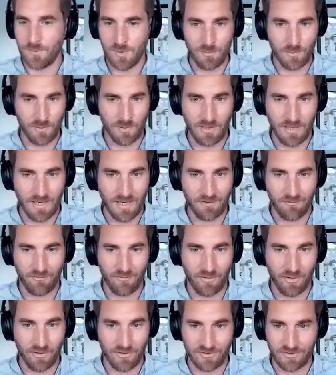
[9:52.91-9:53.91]
people have
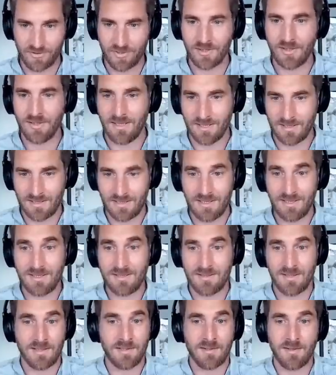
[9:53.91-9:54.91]
lost their
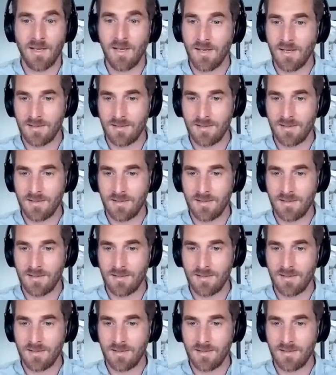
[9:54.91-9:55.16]
keys and